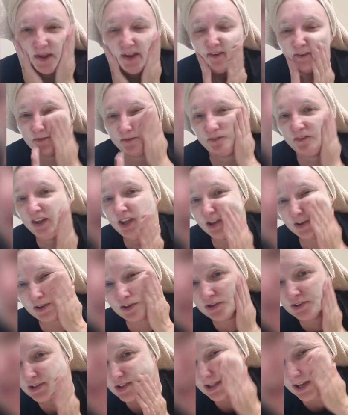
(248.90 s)
it
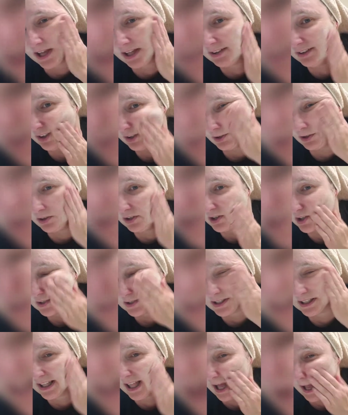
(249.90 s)
feels and
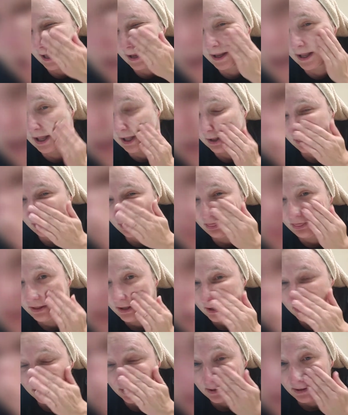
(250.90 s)
looks like a
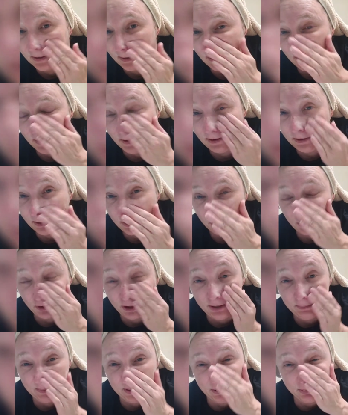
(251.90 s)
thick,
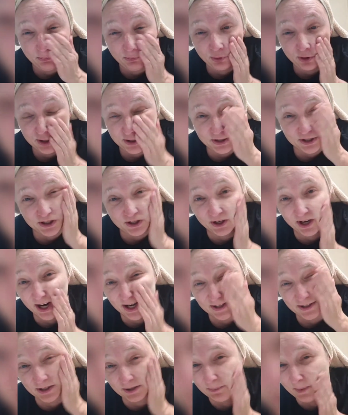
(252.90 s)
creamy
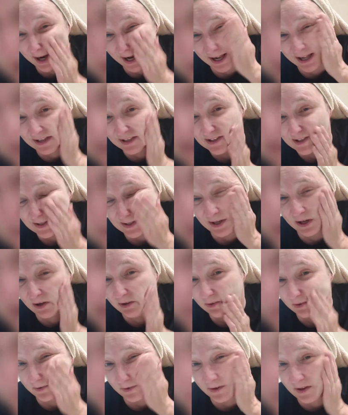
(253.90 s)
moisturizer by
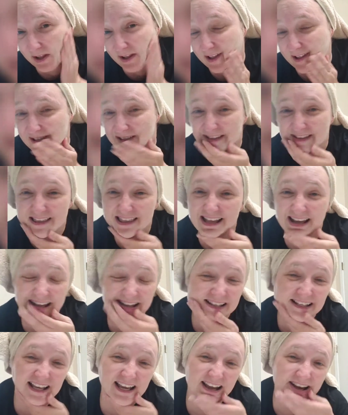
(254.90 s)
itself.
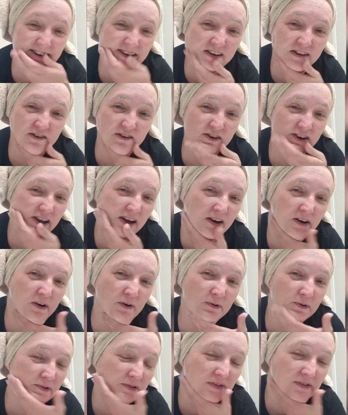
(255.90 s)
That's how you
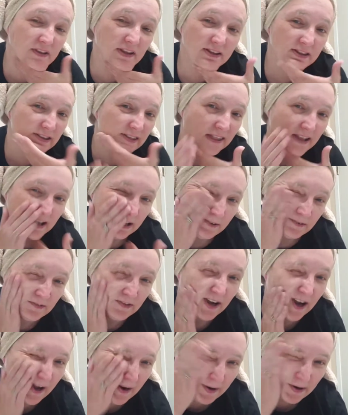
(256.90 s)
know that
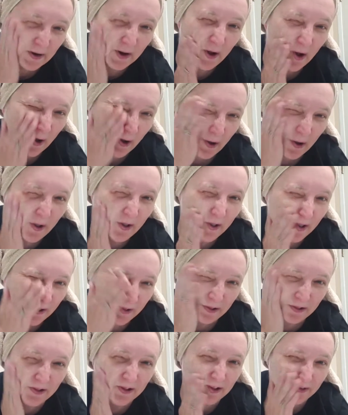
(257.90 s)
you've gotten
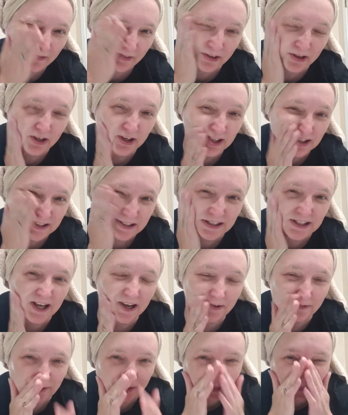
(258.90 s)
all the good
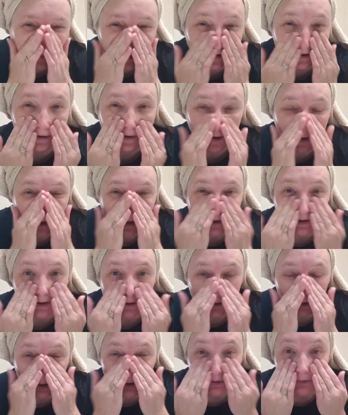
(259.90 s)
stuff in there.
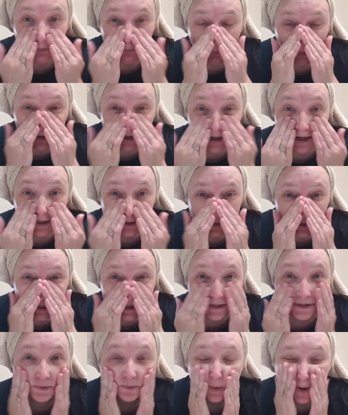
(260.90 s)
We're not
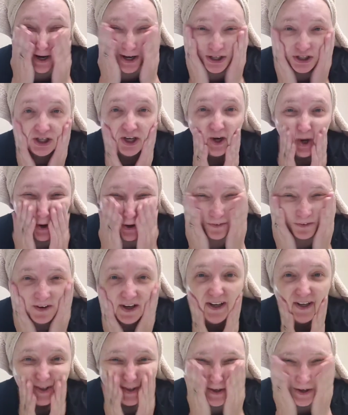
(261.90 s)
just washing our
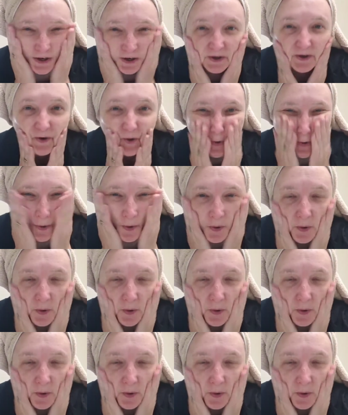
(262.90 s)
face here.